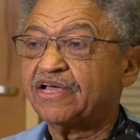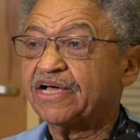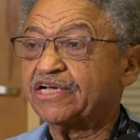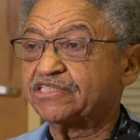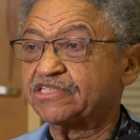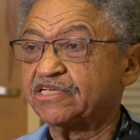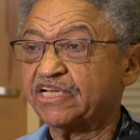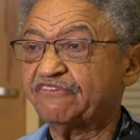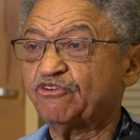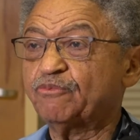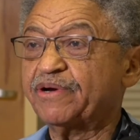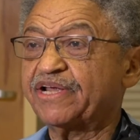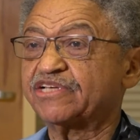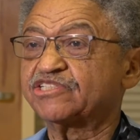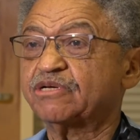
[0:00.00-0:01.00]
I'll tell
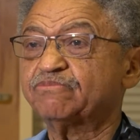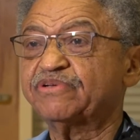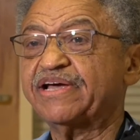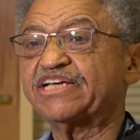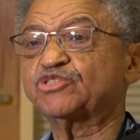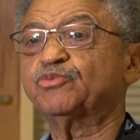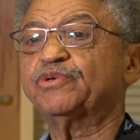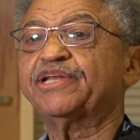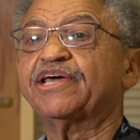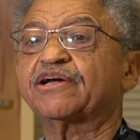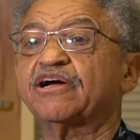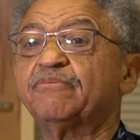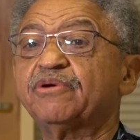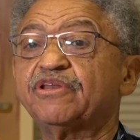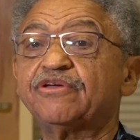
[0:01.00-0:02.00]
everybody sometimes when they
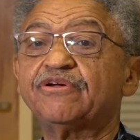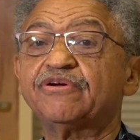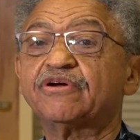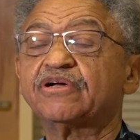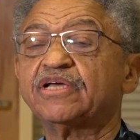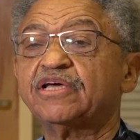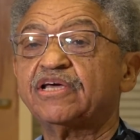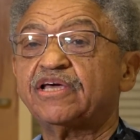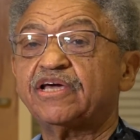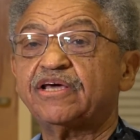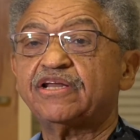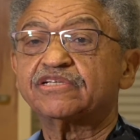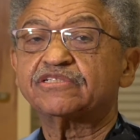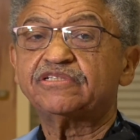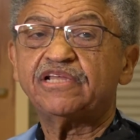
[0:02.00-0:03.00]
come in here
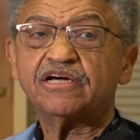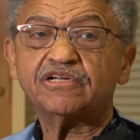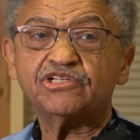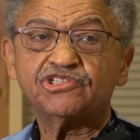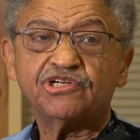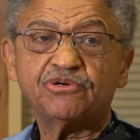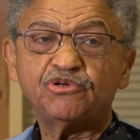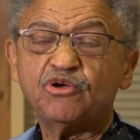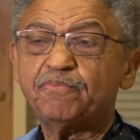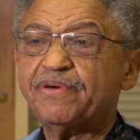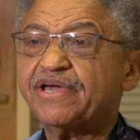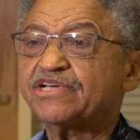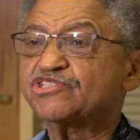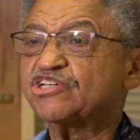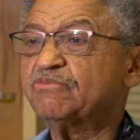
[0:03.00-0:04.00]
and they say, Dr. Joe, you're
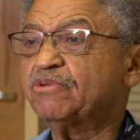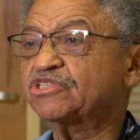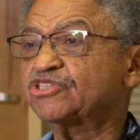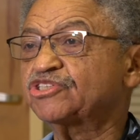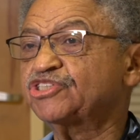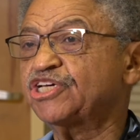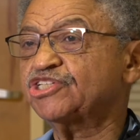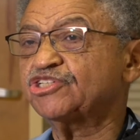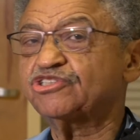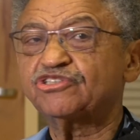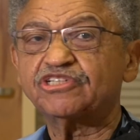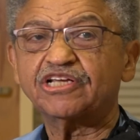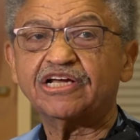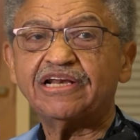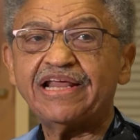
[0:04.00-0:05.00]
paying so much attention
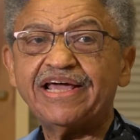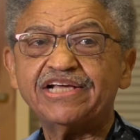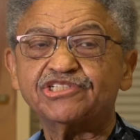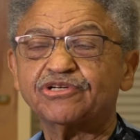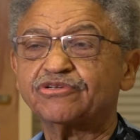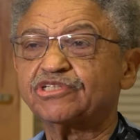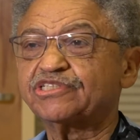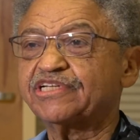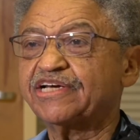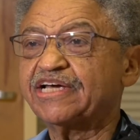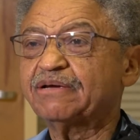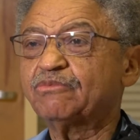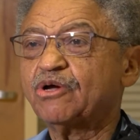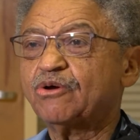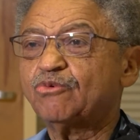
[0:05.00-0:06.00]
to the clients all the
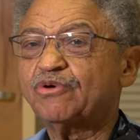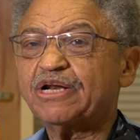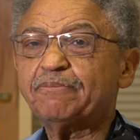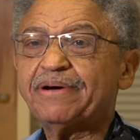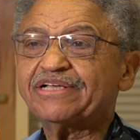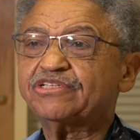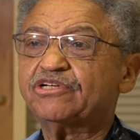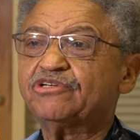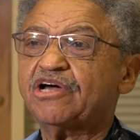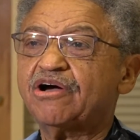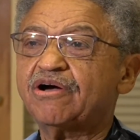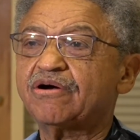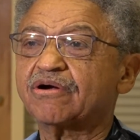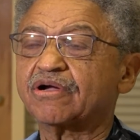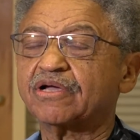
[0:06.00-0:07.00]
time. What about the
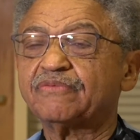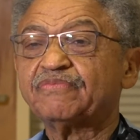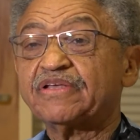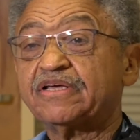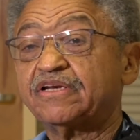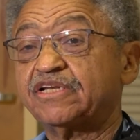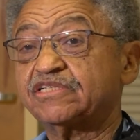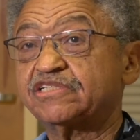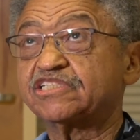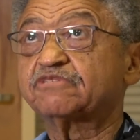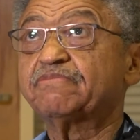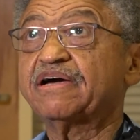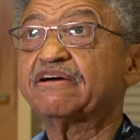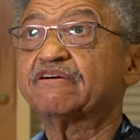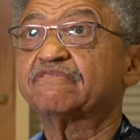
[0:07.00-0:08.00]
dog? I've
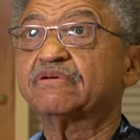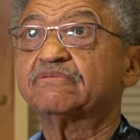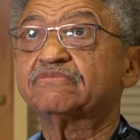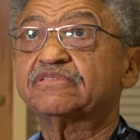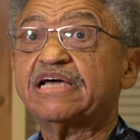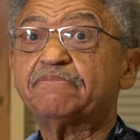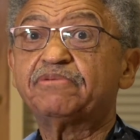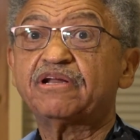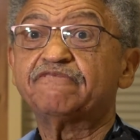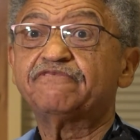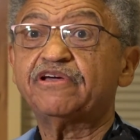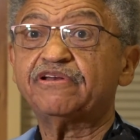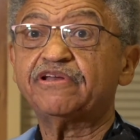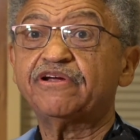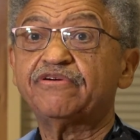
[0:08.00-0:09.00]
been a
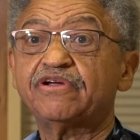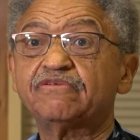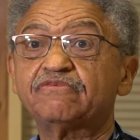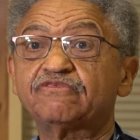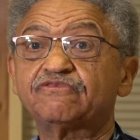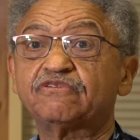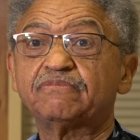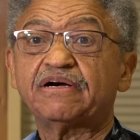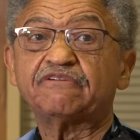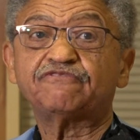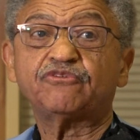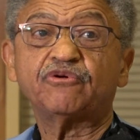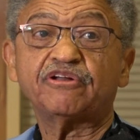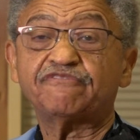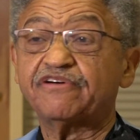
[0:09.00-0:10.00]
veterinarian for
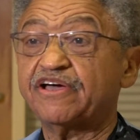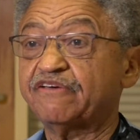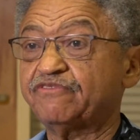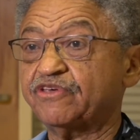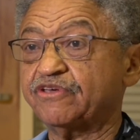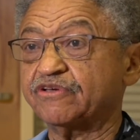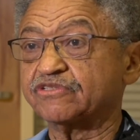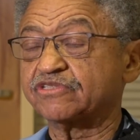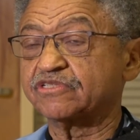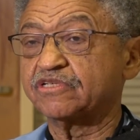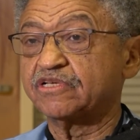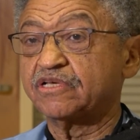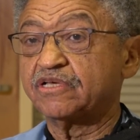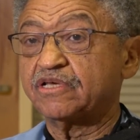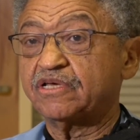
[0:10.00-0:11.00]
about 45 years
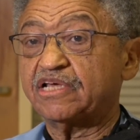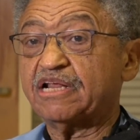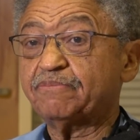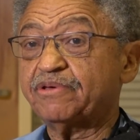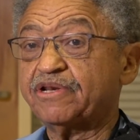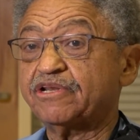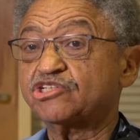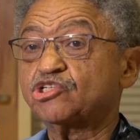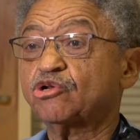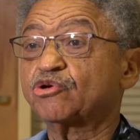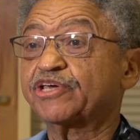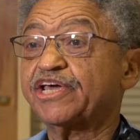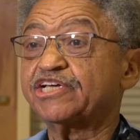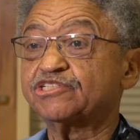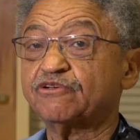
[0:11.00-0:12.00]
and I've been in this
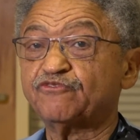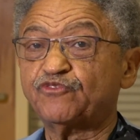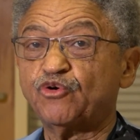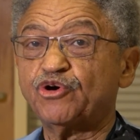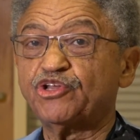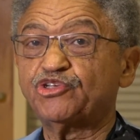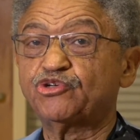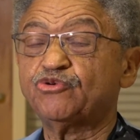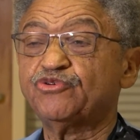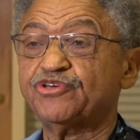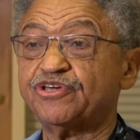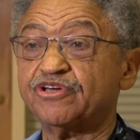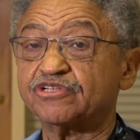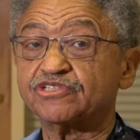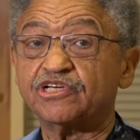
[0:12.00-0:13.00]
location 42
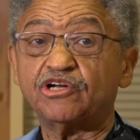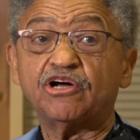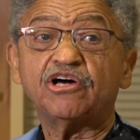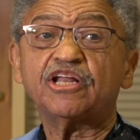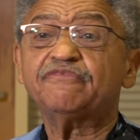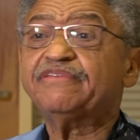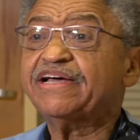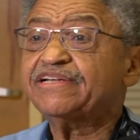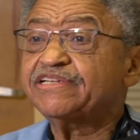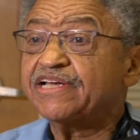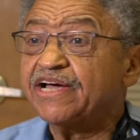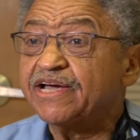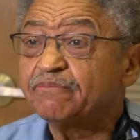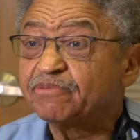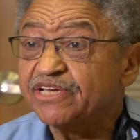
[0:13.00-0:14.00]
years. And all of that
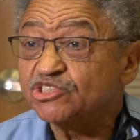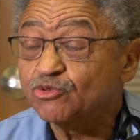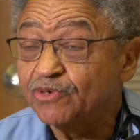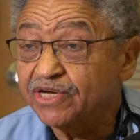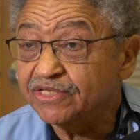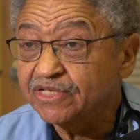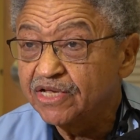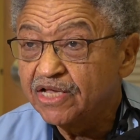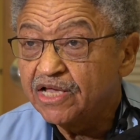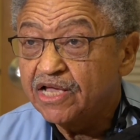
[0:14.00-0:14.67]
time, guess what?